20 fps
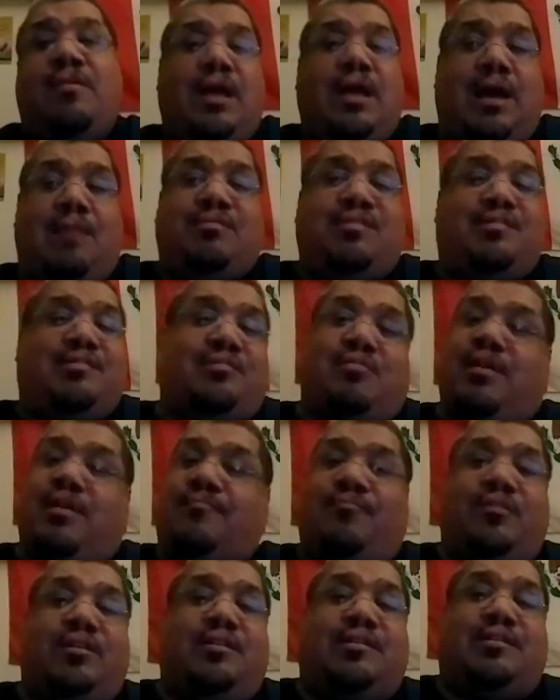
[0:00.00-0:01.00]
I'm just straight
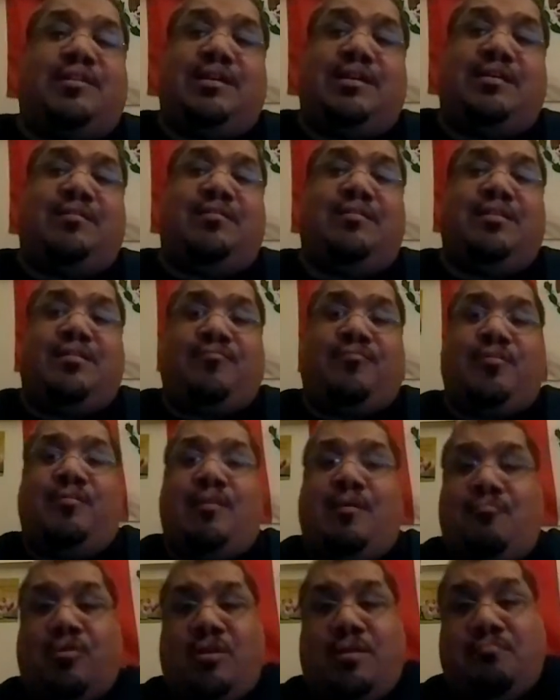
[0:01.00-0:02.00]
from the town. You feel?
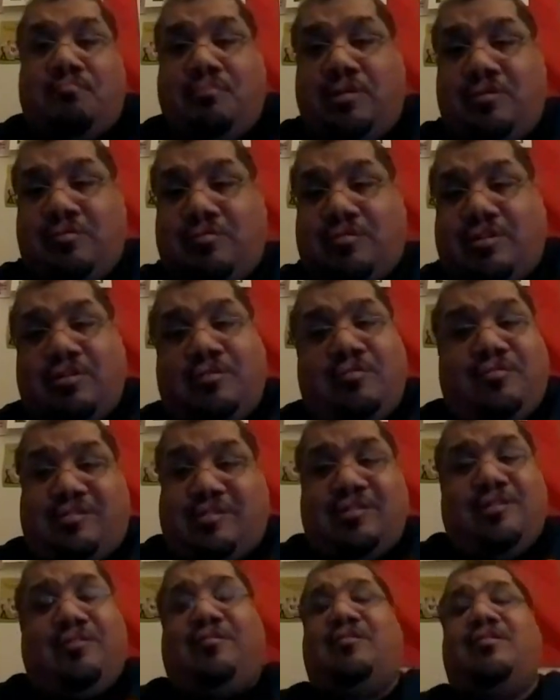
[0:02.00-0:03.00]
I'm wearing blue too,
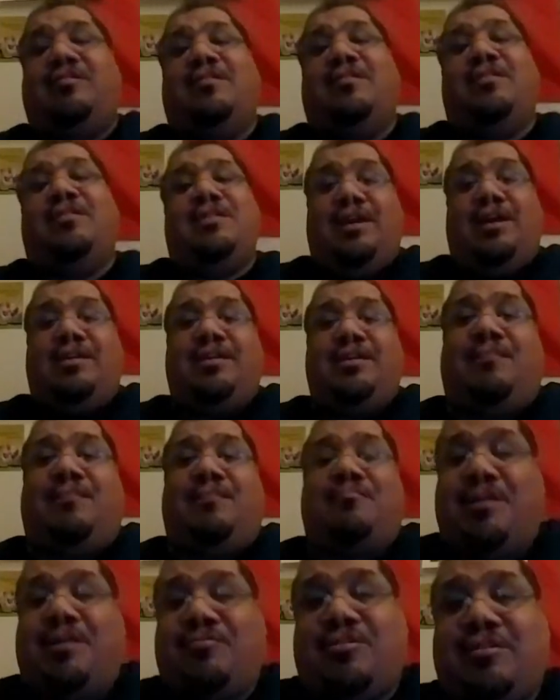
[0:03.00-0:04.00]
so
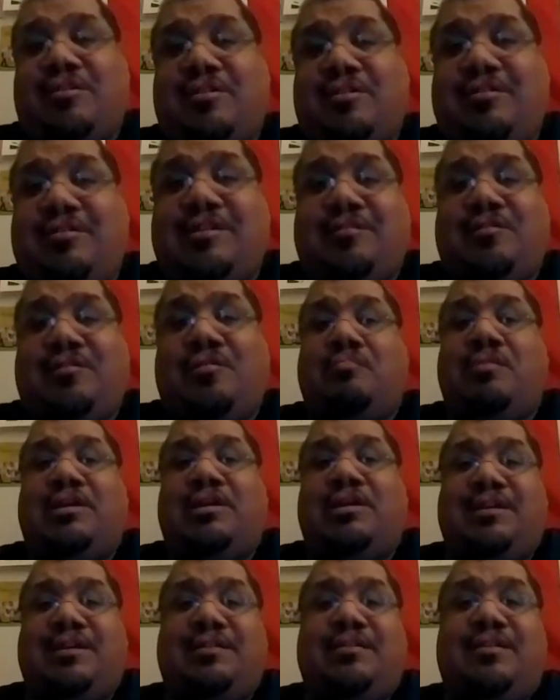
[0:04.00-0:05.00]
I'm sure it's out no
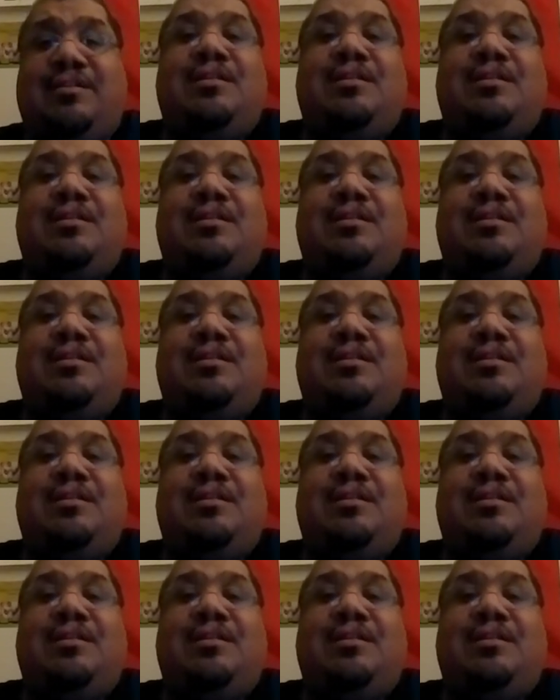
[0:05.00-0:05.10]
blood.